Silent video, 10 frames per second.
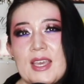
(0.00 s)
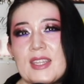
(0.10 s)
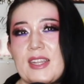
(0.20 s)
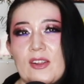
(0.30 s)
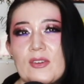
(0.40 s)

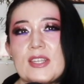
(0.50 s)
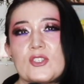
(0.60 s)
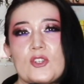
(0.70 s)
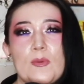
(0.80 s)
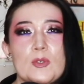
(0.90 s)
The
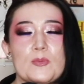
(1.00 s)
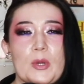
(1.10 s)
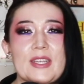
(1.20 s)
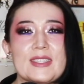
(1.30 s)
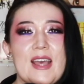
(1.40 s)
narration almost
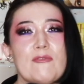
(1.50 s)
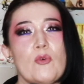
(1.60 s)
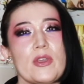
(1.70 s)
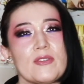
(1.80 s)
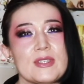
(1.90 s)
brings that
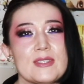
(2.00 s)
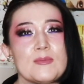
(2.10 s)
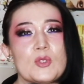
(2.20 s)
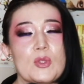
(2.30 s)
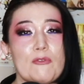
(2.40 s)

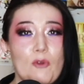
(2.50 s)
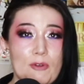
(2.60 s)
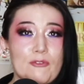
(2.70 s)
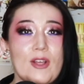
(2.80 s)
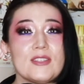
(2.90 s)
voyeurism to the
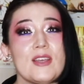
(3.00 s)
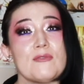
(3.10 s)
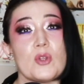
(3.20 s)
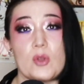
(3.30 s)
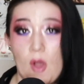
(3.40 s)
forefront of
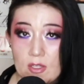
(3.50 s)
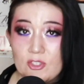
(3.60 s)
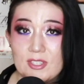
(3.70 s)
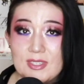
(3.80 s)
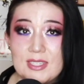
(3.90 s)
your
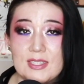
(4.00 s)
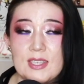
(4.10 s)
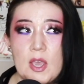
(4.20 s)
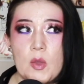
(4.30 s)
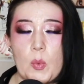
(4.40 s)
consciousness,
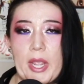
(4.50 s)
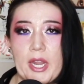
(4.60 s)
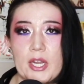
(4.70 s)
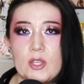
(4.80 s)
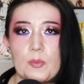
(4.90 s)

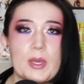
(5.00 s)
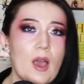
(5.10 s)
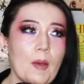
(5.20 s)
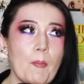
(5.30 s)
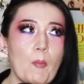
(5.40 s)
where you
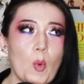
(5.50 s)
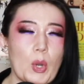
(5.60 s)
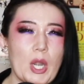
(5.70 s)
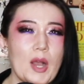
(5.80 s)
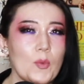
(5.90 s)
become
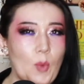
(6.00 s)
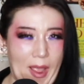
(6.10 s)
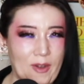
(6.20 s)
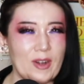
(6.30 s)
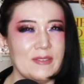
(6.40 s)
more
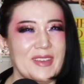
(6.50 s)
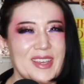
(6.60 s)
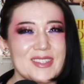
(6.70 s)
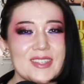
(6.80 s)
aware of it.